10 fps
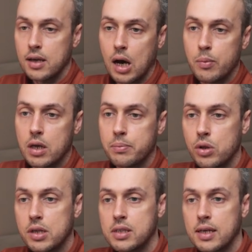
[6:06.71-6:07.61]
And we can
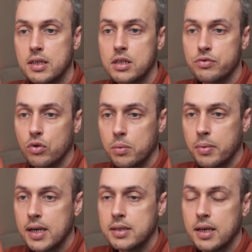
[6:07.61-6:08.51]
put the settings for
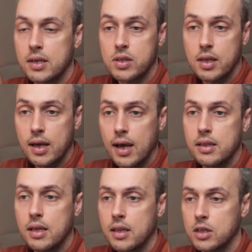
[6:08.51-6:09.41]
PyTest
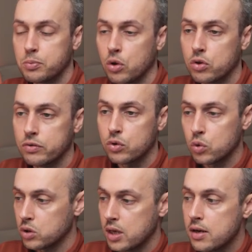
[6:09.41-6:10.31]
in this block of
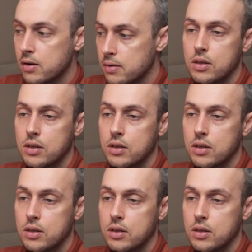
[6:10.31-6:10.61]
code here.